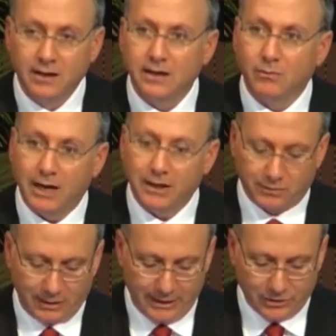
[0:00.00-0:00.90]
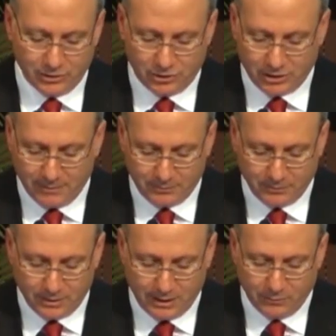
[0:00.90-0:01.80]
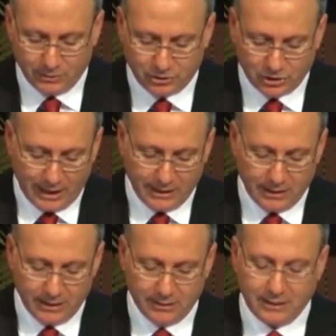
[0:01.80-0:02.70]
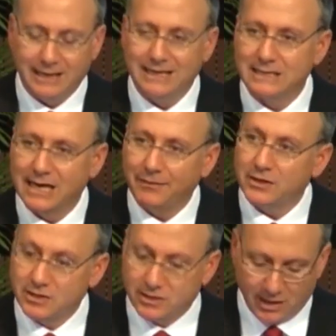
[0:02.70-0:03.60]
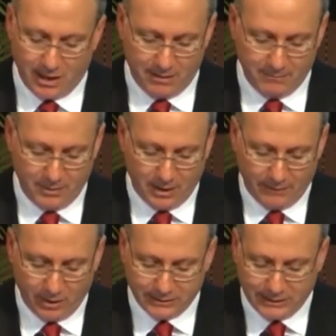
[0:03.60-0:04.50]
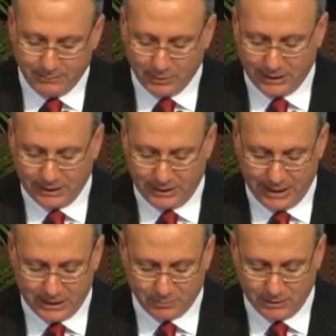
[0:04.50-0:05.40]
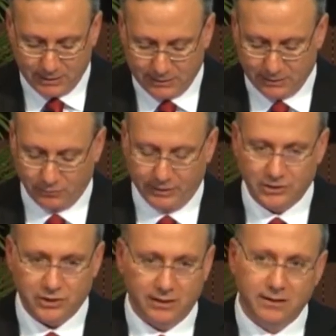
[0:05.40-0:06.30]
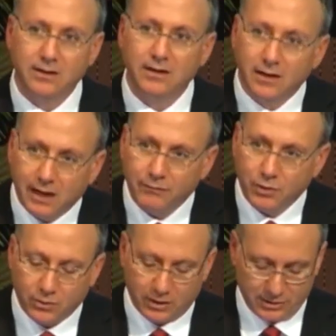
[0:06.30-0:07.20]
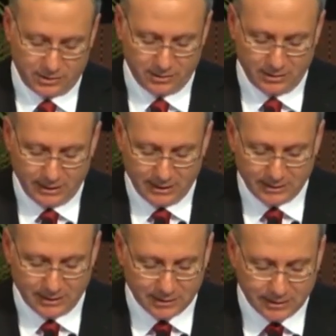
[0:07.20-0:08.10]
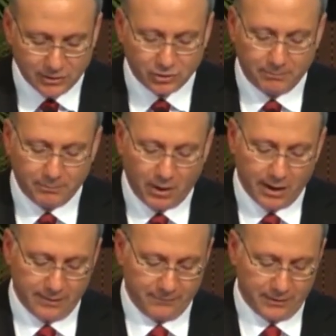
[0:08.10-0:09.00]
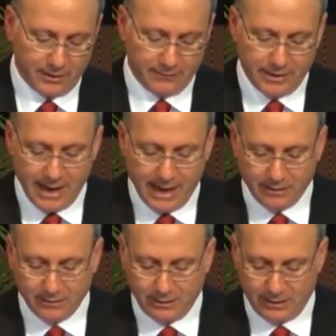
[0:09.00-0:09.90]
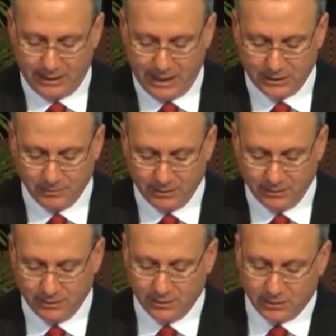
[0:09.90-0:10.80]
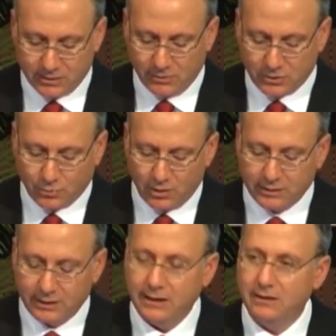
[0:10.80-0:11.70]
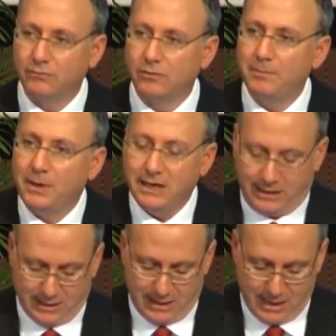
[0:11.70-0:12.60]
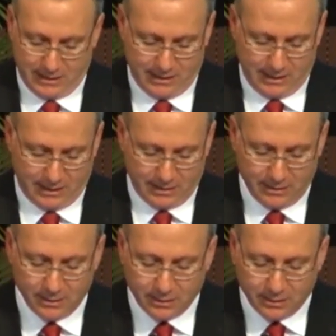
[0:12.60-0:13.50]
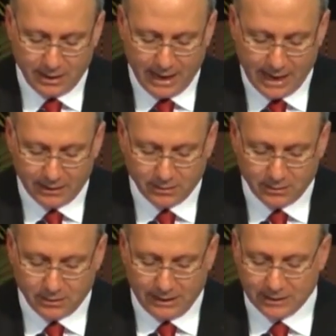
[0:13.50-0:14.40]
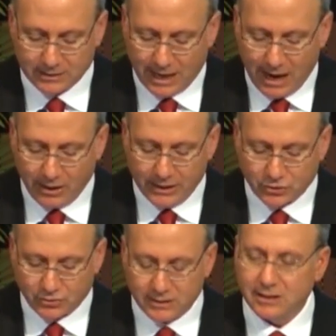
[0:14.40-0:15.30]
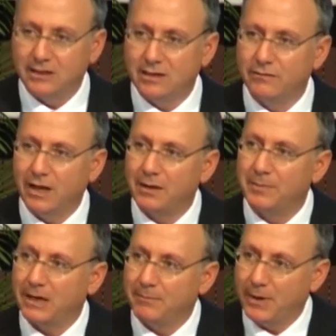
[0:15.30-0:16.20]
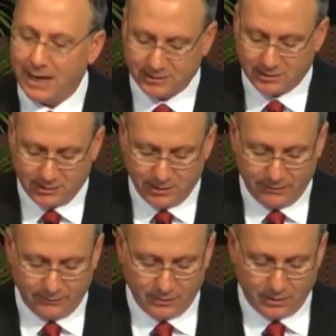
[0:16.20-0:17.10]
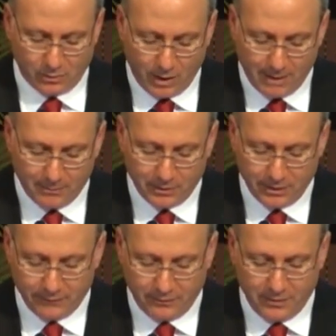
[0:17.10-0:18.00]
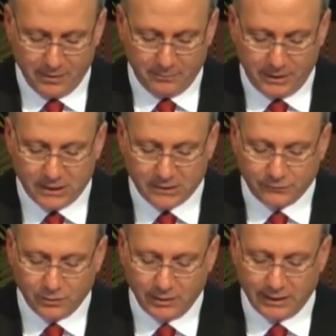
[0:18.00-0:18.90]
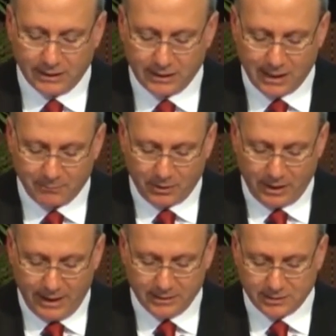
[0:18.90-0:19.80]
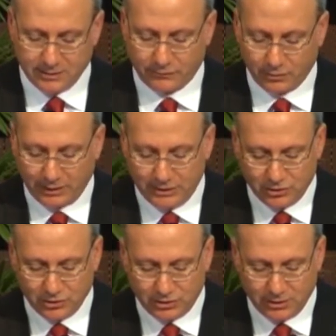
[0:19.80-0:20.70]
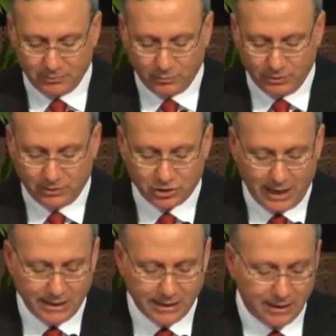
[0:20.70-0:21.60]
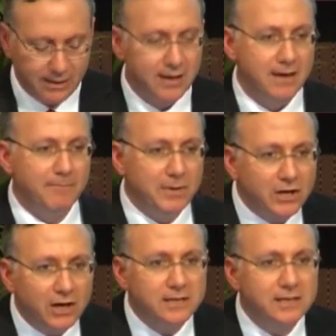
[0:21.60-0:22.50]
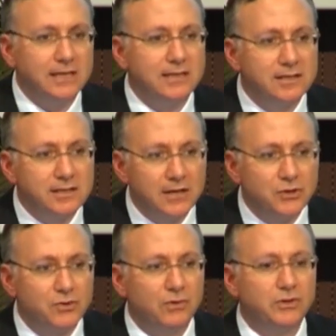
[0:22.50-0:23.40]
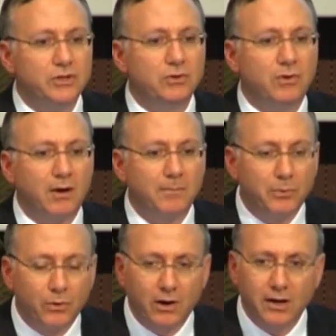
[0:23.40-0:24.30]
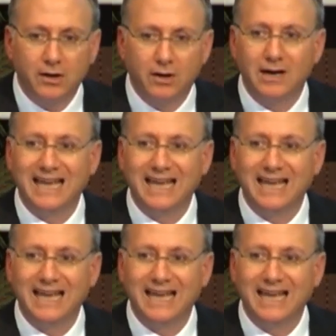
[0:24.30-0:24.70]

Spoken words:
Now, while the relationship with China is not the sum of our deepening engagement in the region, of course, it's an essential part of that engagement. So it's worthy repeating, I think, that it is our interest in developing a positive, cooperative, peaceful, and comprehensive relationship with China because it's central to our broader